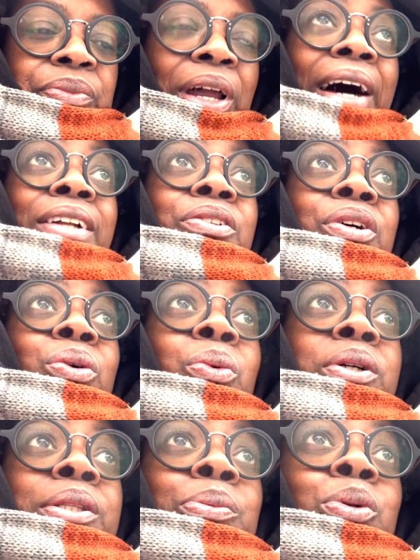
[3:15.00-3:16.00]
I don't know
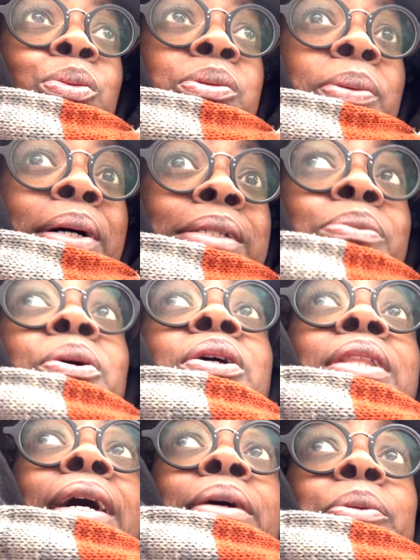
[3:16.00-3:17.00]
what the poop spot smelled
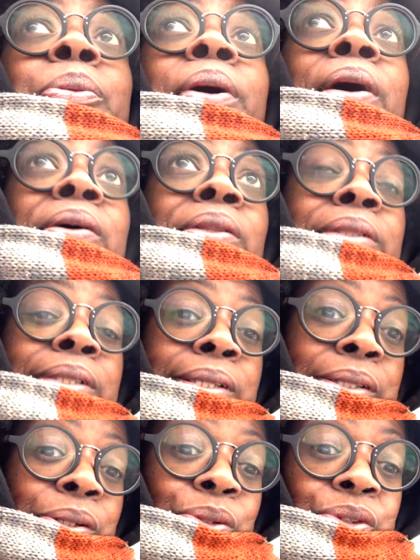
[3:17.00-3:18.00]
like, but apparently the
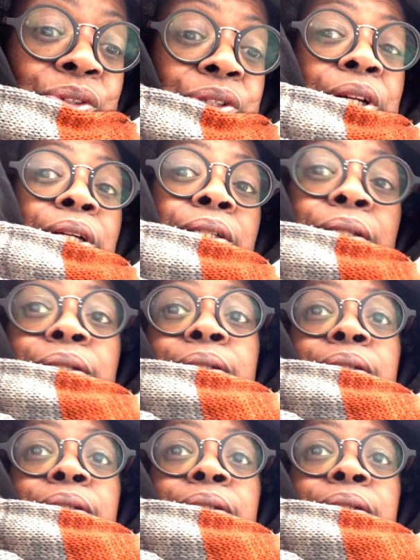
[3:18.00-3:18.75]
snow changes the